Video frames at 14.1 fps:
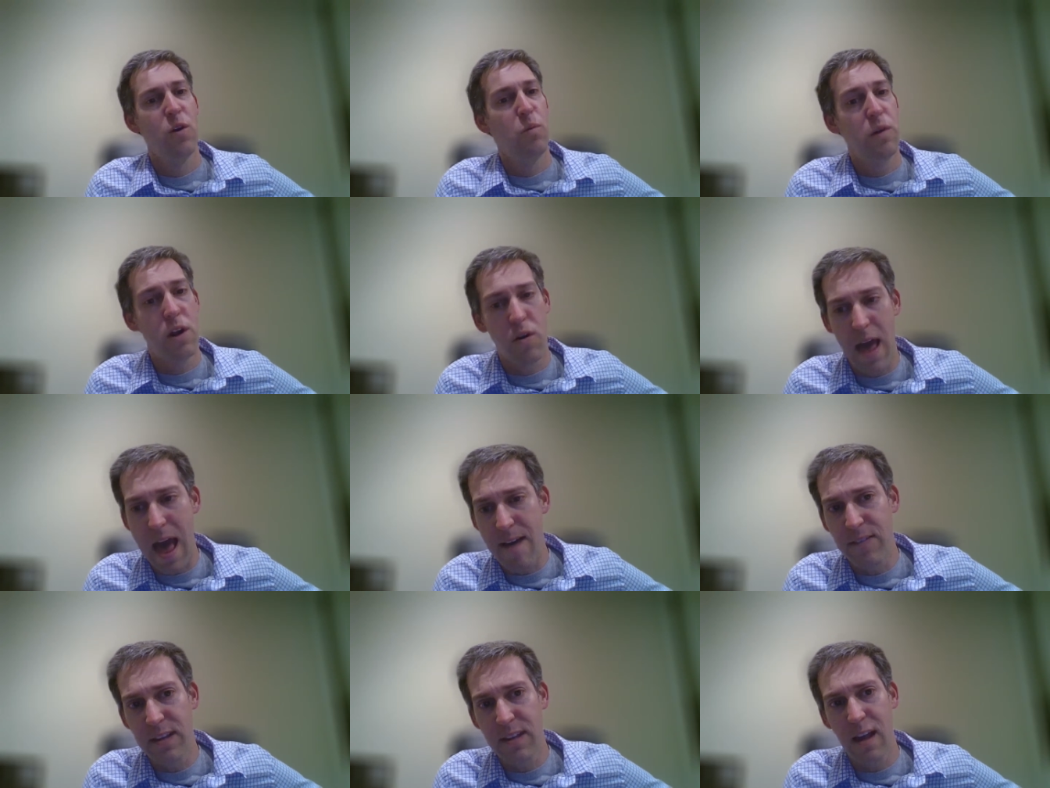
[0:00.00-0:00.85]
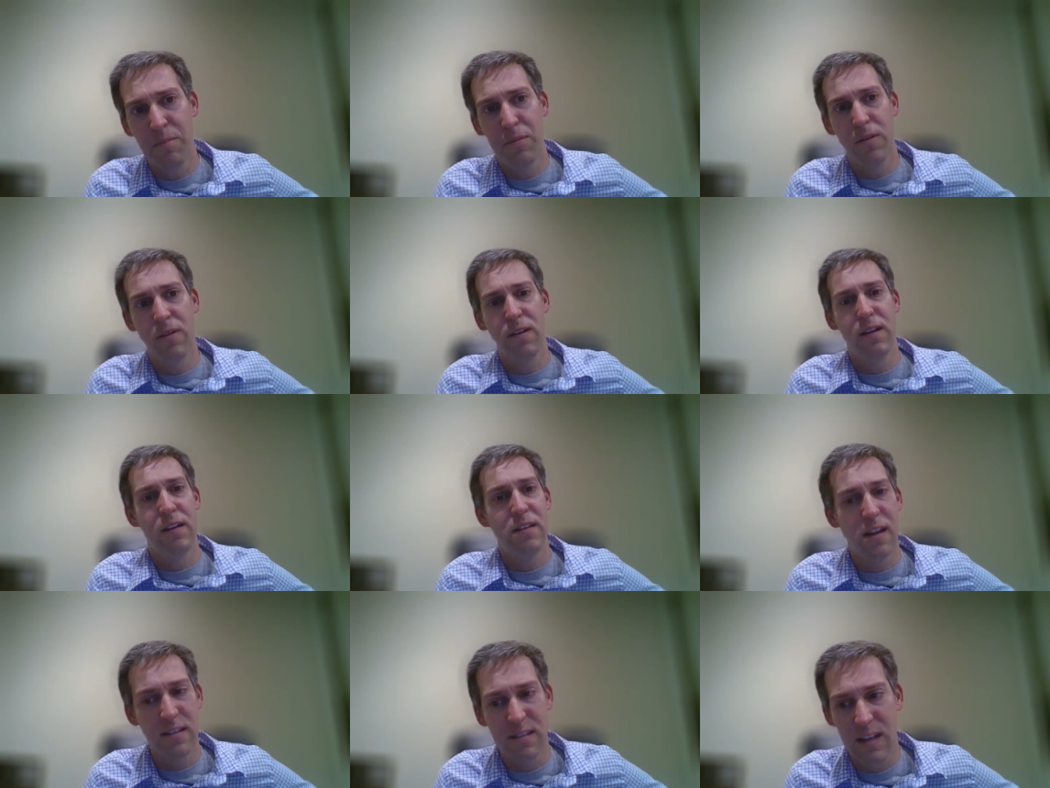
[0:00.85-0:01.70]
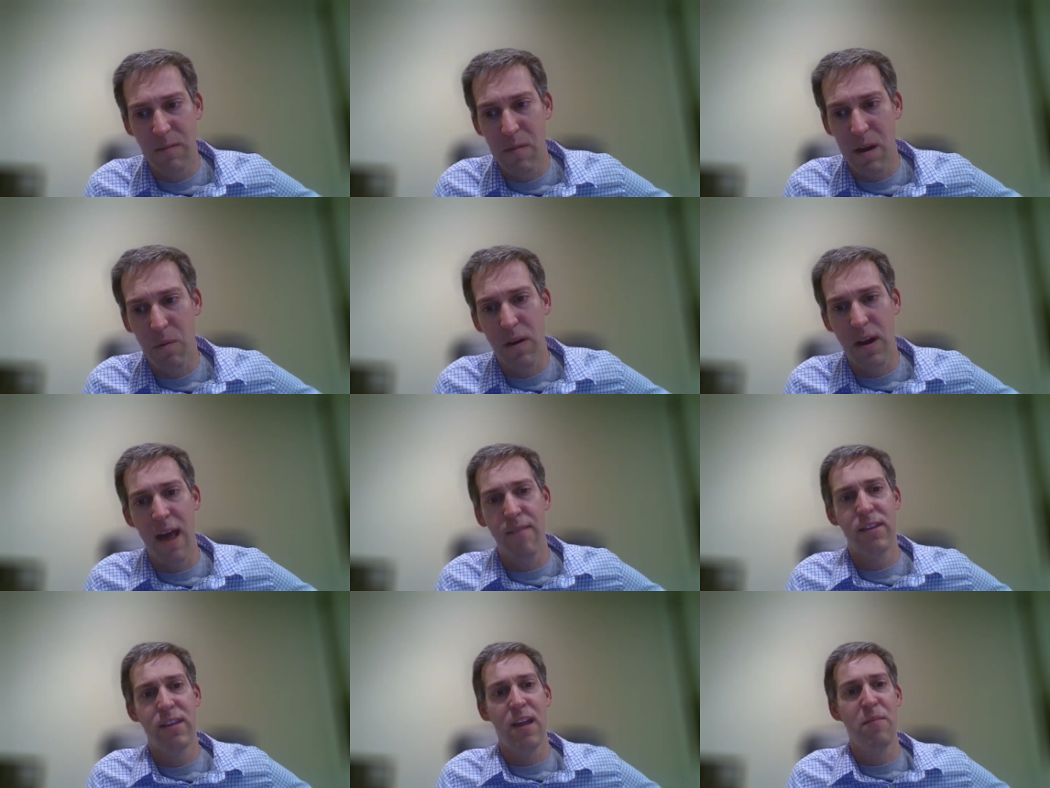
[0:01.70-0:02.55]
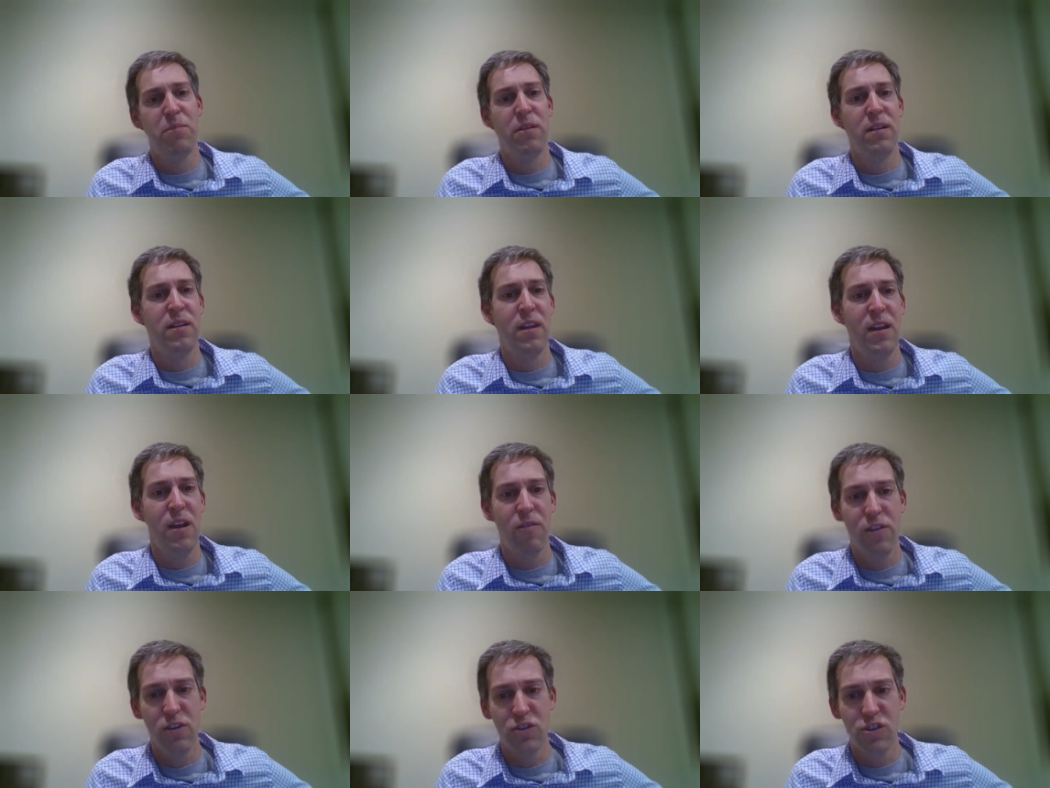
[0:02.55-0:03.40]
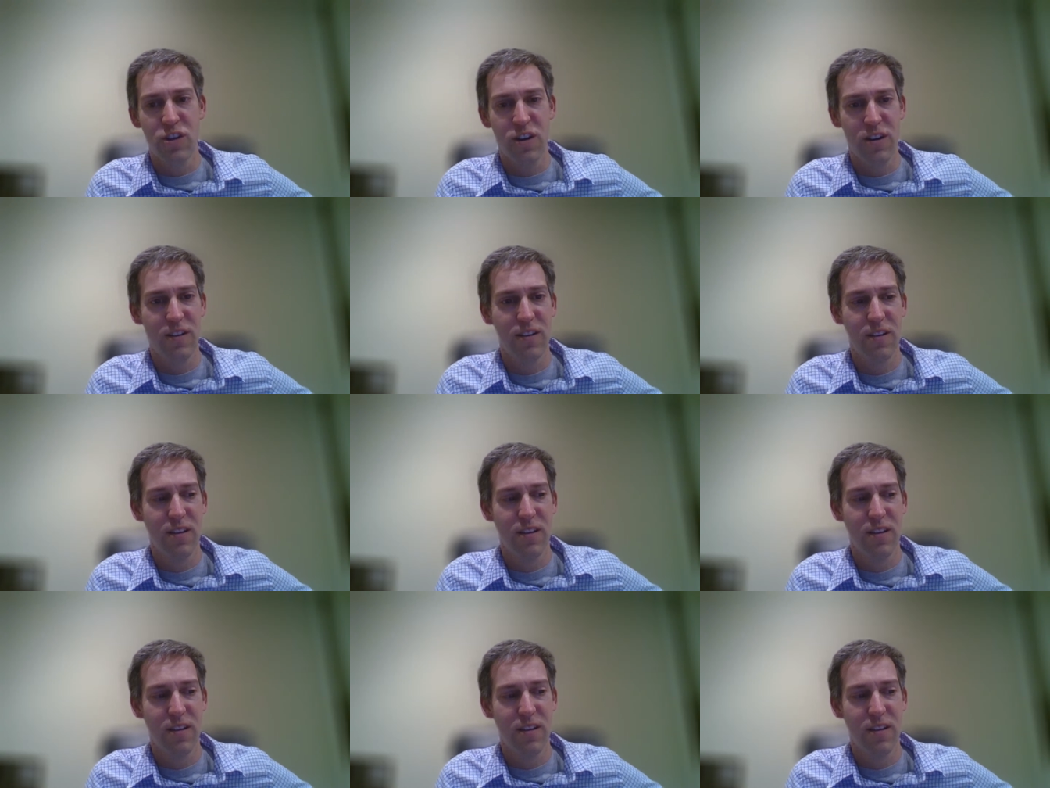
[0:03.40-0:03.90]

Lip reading: We don't have a temple. It doesn't seem like we're going to have a temple in the near future.